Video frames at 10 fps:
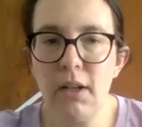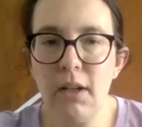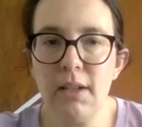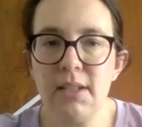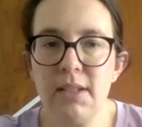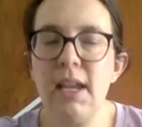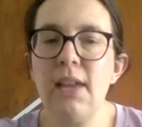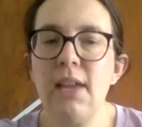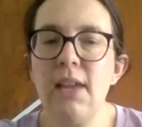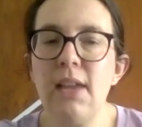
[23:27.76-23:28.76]

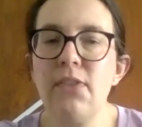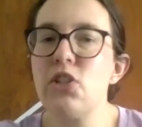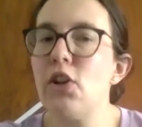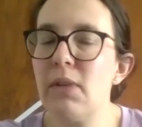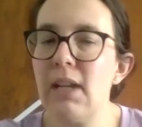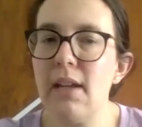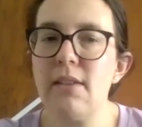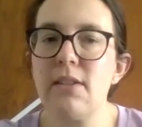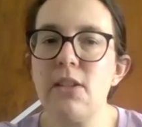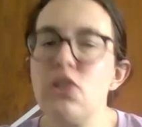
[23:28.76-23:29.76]
saying this is not
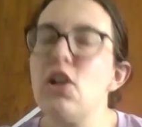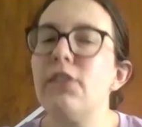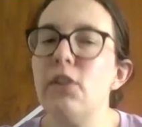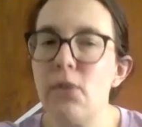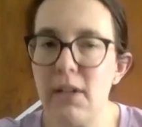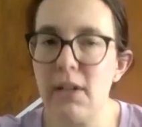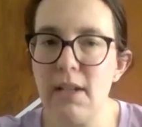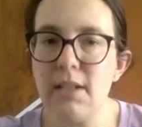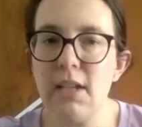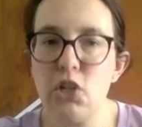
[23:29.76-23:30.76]
okay, this is not the
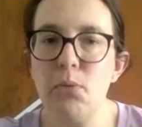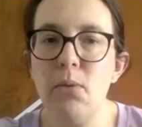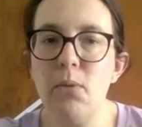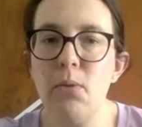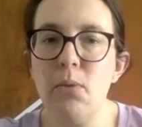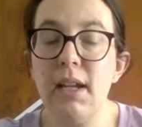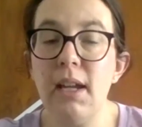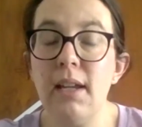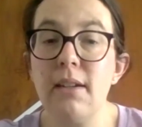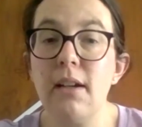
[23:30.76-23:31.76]
organization we want,
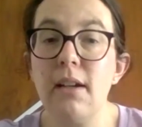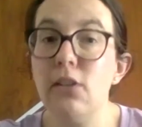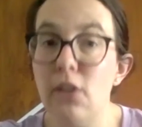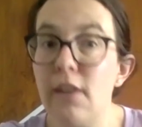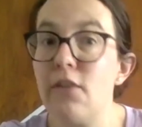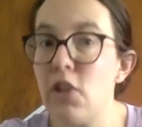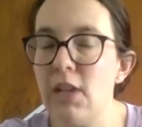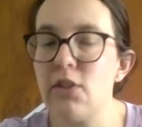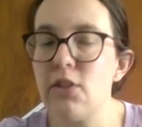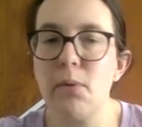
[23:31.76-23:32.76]
and a lot of
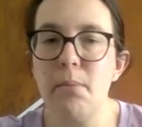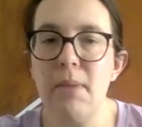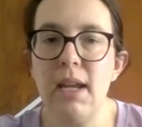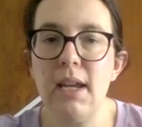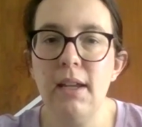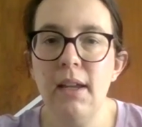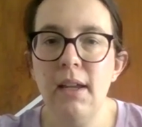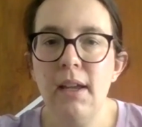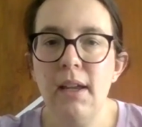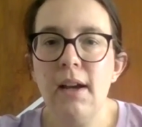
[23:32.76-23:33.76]
changes were made.
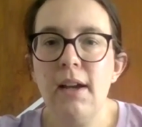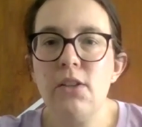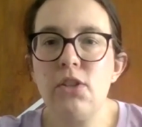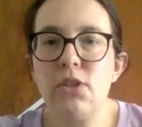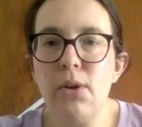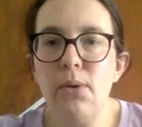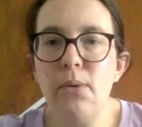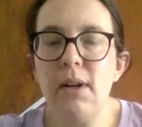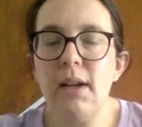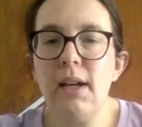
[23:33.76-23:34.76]

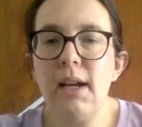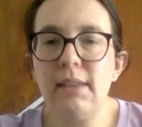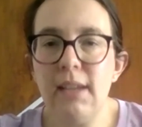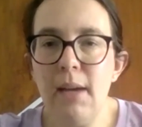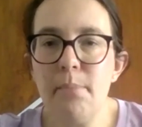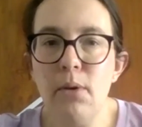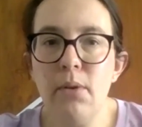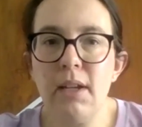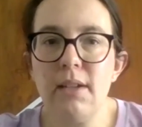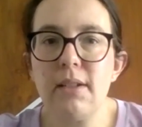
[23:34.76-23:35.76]
So at that
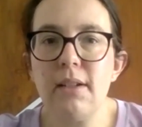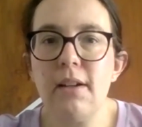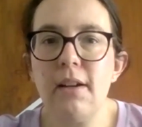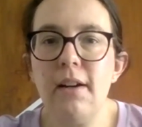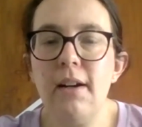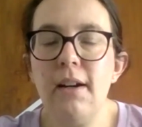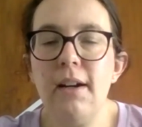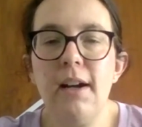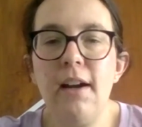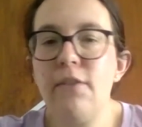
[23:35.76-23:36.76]
point, uh,
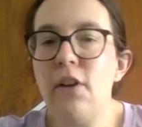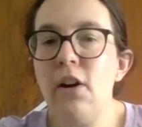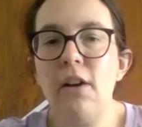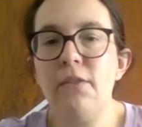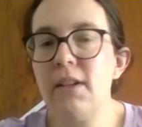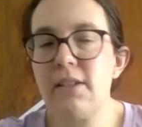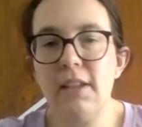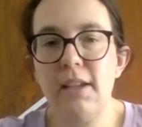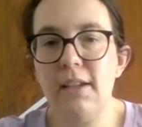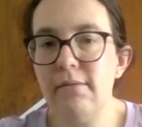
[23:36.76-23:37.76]
I've
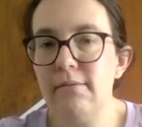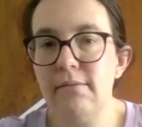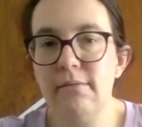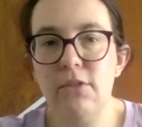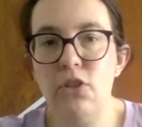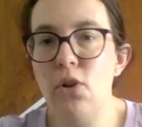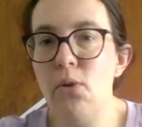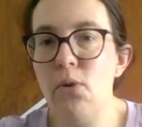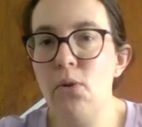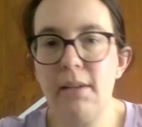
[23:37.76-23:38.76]
obviously
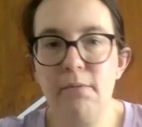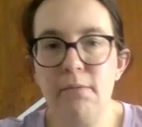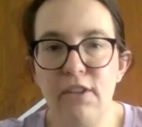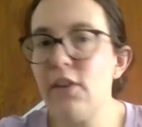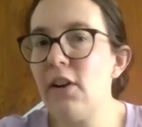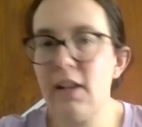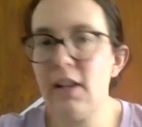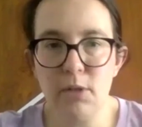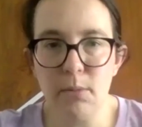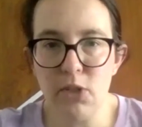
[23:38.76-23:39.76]
know that I feel very
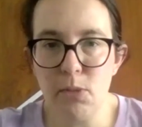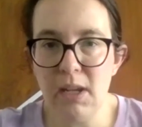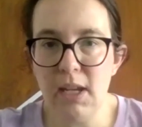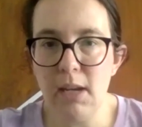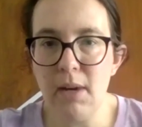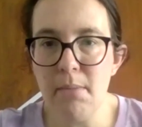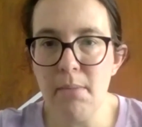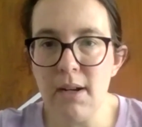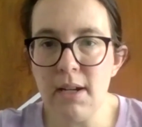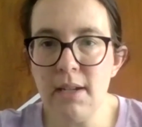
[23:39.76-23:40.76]
comfortable speaking my
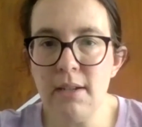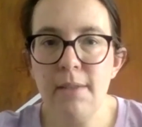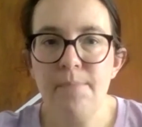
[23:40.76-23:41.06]
mind.